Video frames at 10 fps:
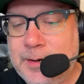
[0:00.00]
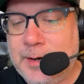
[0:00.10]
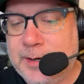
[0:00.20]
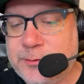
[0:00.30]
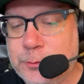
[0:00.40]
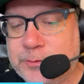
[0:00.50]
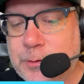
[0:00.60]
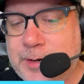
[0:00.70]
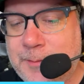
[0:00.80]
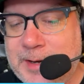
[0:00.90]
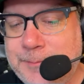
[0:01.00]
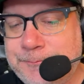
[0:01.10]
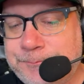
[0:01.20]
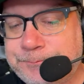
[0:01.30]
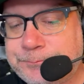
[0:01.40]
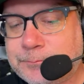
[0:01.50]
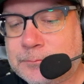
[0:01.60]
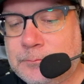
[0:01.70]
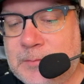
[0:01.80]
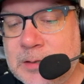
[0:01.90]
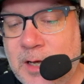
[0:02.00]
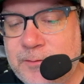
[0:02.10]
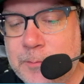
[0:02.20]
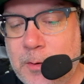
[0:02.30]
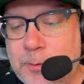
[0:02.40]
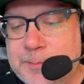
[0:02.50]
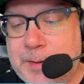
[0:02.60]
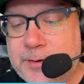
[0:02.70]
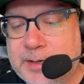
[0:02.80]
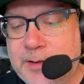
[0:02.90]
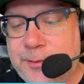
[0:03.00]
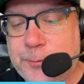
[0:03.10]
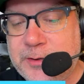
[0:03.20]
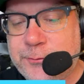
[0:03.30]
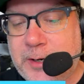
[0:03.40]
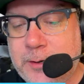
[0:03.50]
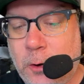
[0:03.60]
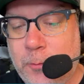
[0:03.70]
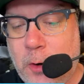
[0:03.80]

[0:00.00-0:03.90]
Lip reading: Andrew, what's going on, man? Love it, but we better get three straight home